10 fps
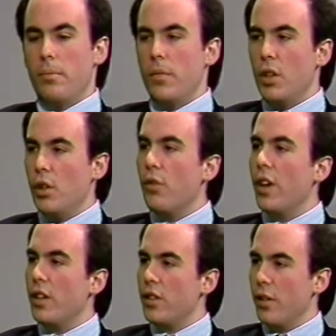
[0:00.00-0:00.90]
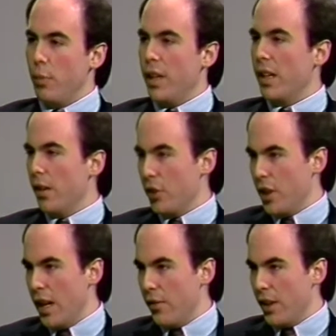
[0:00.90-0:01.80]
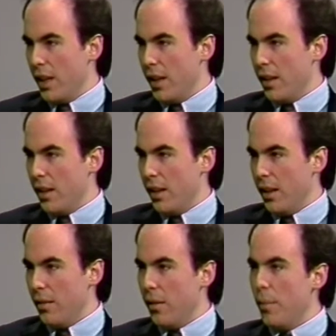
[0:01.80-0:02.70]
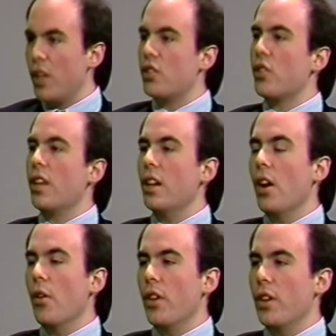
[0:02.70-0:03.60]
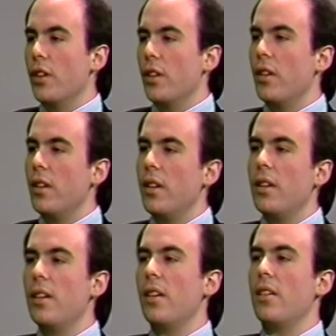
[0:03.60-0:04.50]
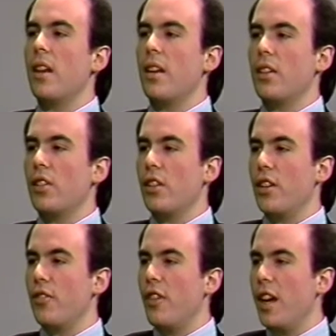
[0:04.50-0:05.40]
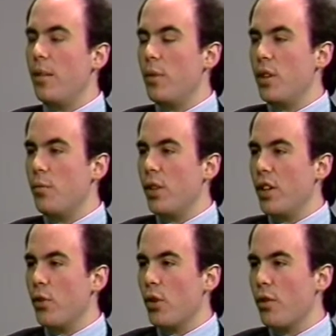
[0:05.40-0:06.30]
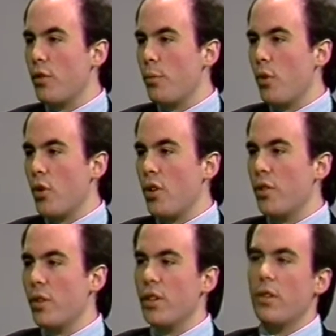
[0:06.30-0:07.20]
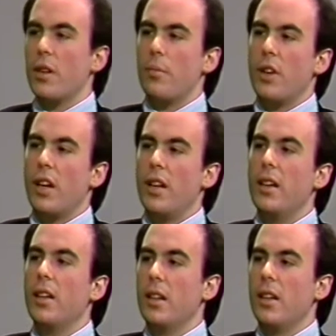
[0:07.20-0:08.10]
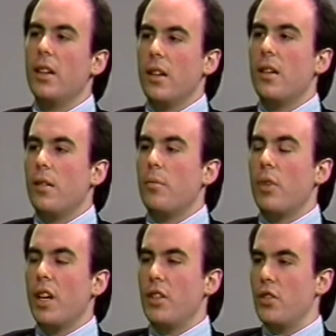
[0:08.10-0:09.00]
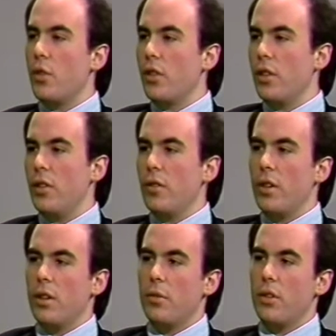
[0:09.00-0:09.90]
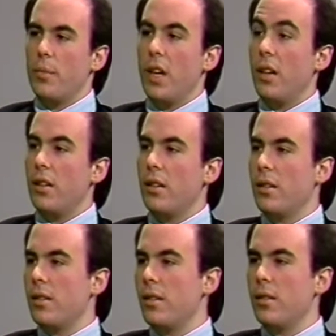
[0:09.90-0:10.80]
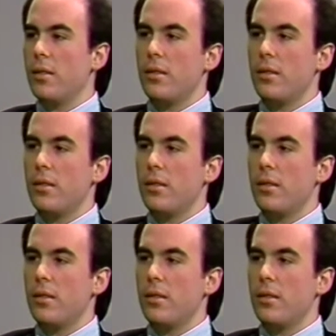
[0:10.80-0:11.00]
you do find yourself playing devil's advocate and make sure they know that it's not necessarily your faith, but you're playing the role of a reporter and really trying to prod your sources for a response. So.